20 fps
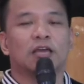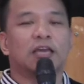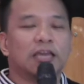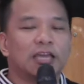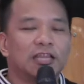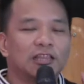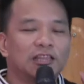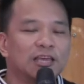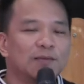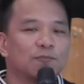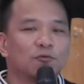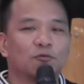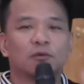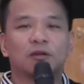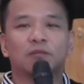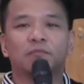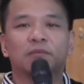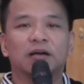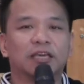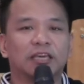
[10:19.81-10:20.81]
Hindi mo
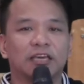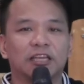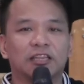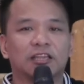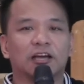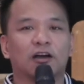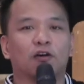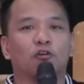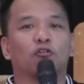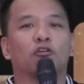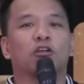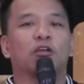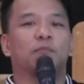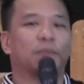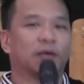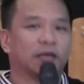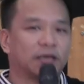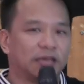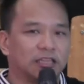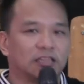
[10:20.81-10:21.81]
man makita or
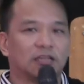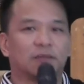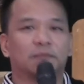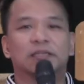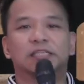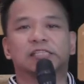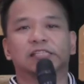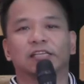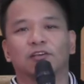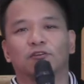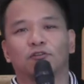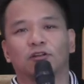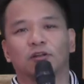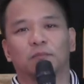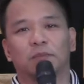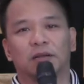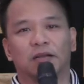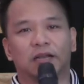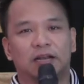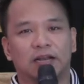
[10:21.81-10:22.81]
ipakita man sa iyo ng
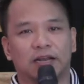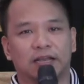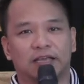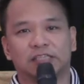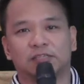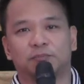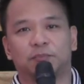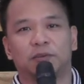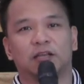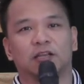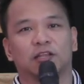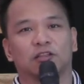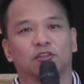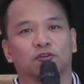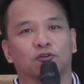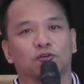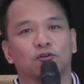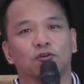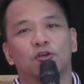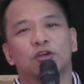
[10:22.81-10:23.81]
banal na
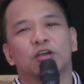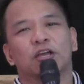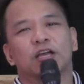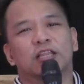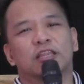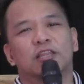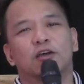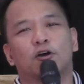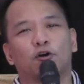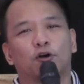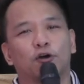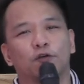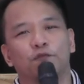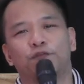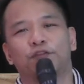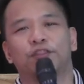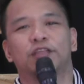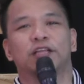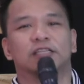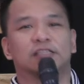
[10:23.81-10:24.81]
Espiritu, the
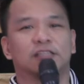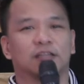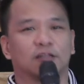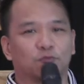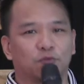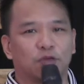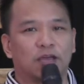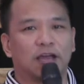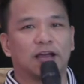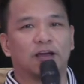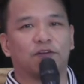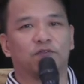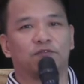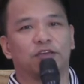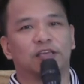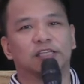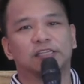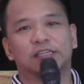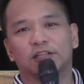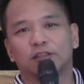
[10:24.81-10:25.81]
confidence that we have
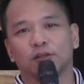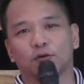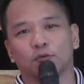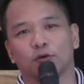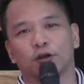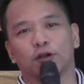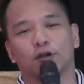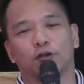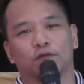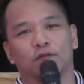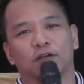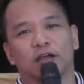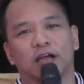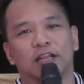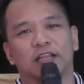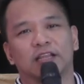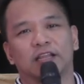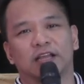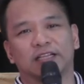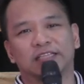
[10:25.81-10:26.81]
is in the Word of
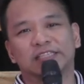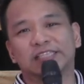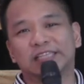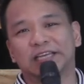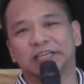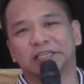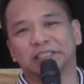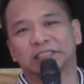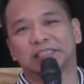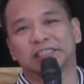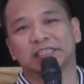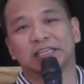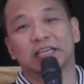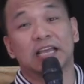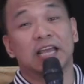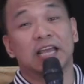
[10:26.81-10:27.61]
God that says,